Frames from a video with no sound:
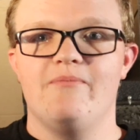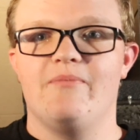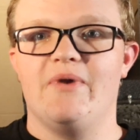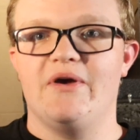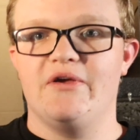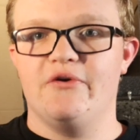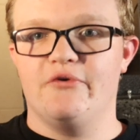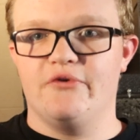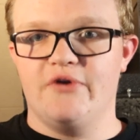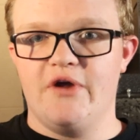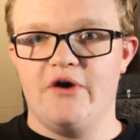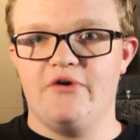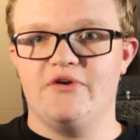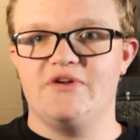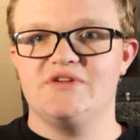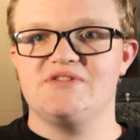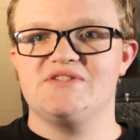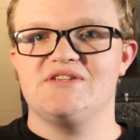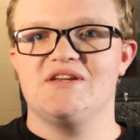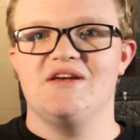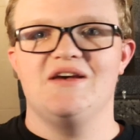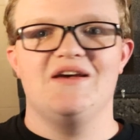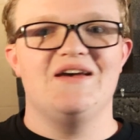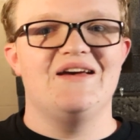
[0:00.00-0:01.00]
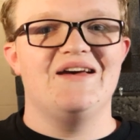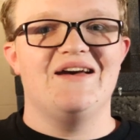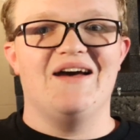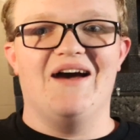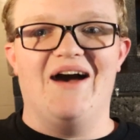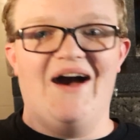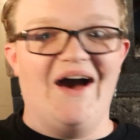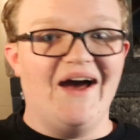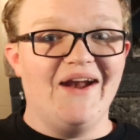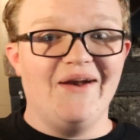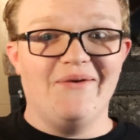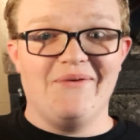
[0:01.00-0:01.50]
but you'll notice
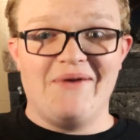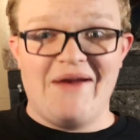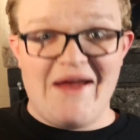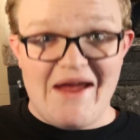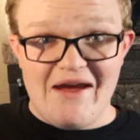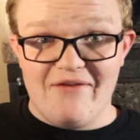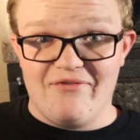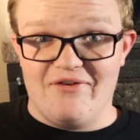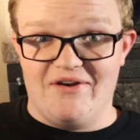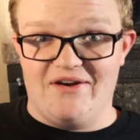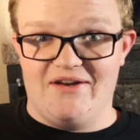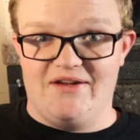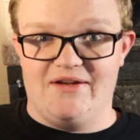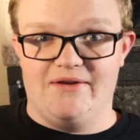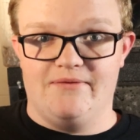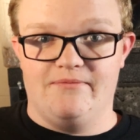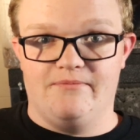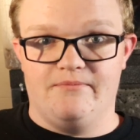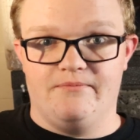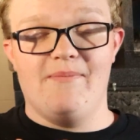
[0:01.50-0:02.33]
I don't have any.